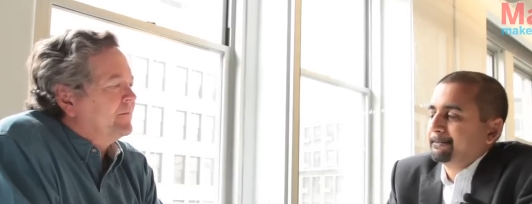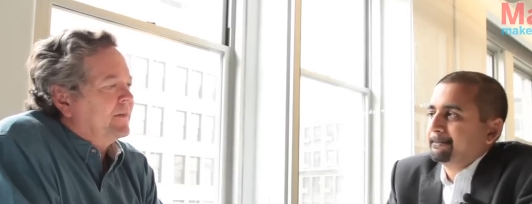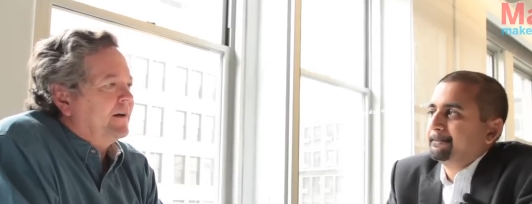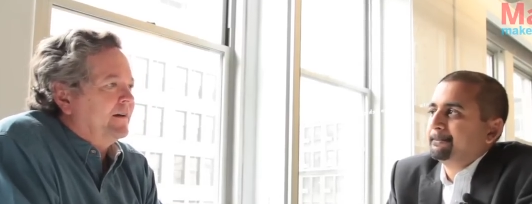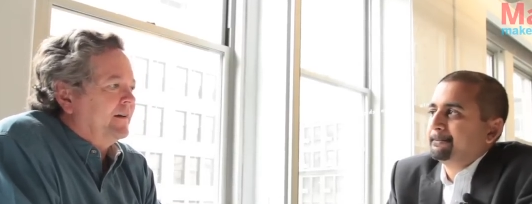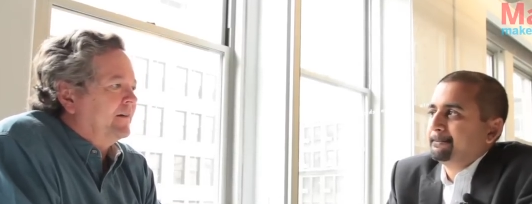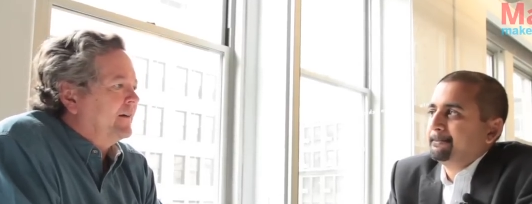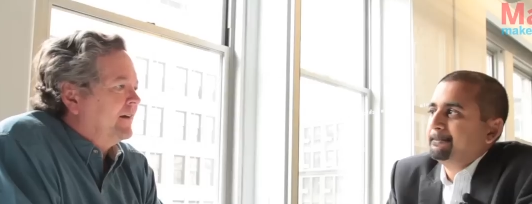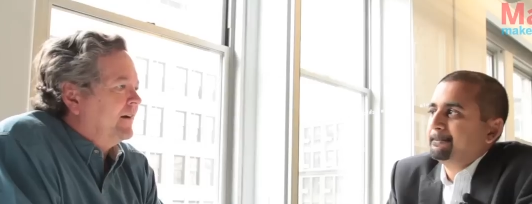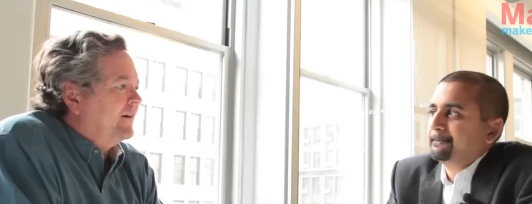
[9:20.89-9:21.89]
Speaker 1: Uh, mm-hmm
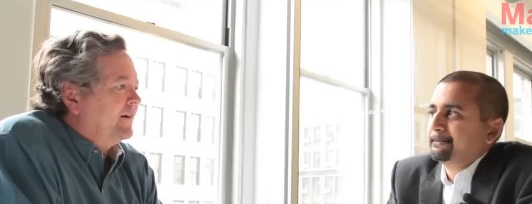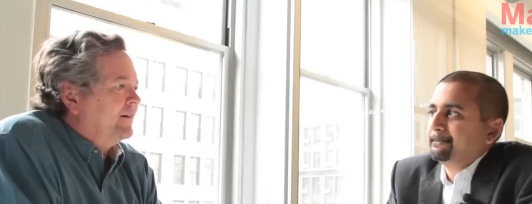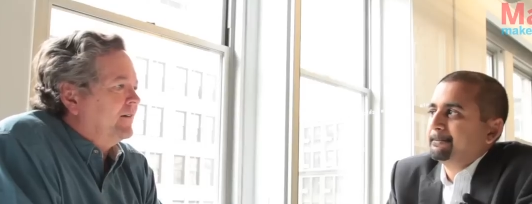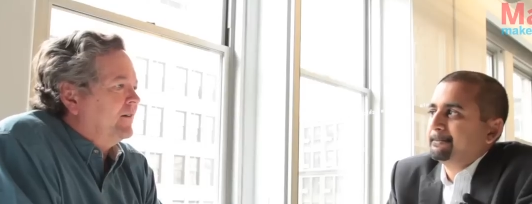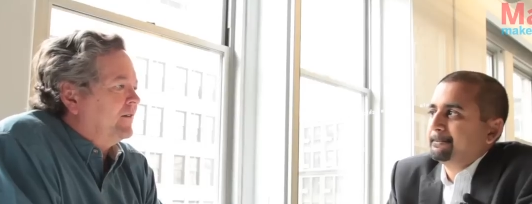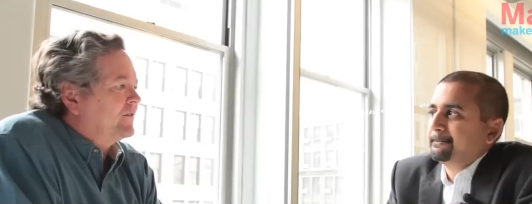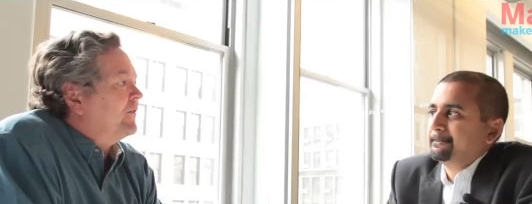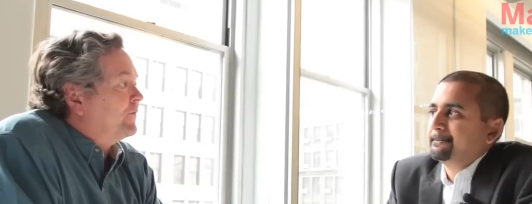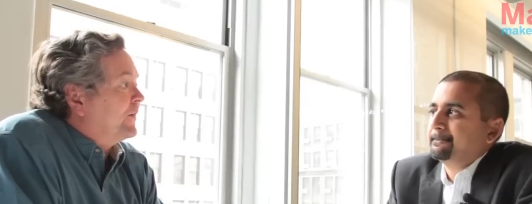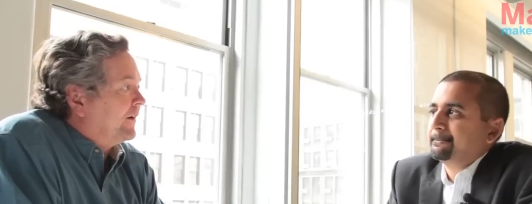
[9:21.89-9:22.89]
uh, a
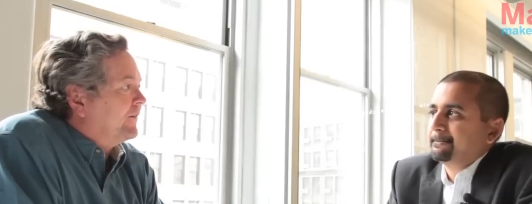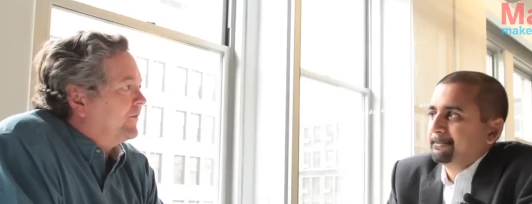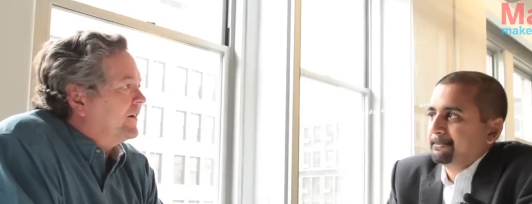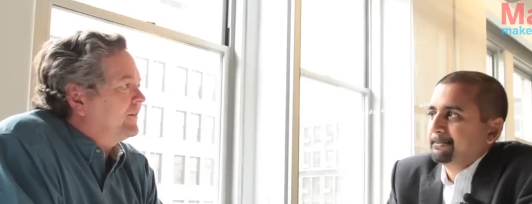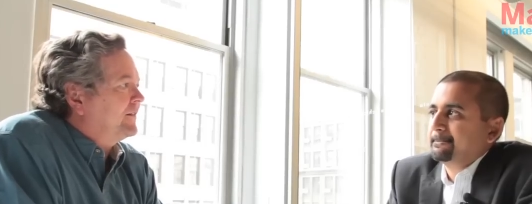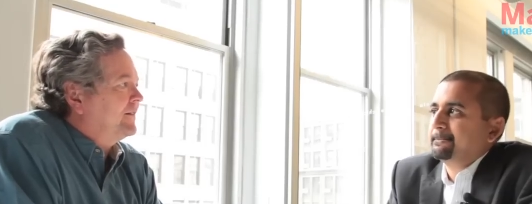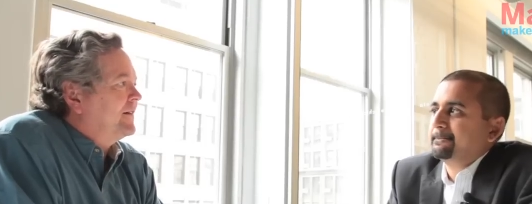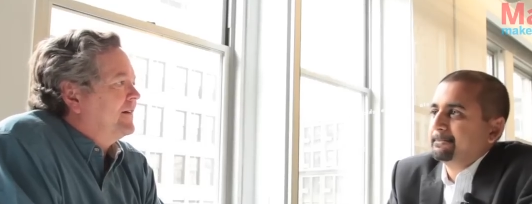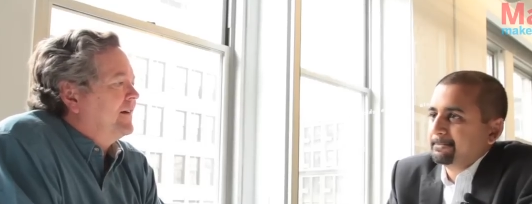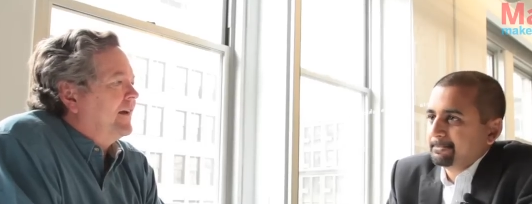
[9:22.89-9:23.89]
certain fear of risks
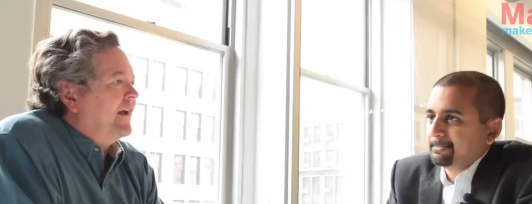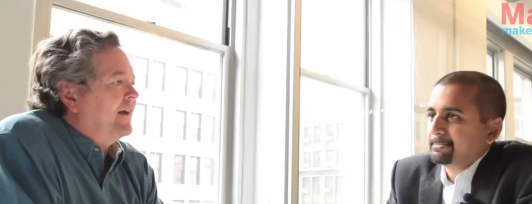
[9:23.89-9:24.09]
mm-hmm.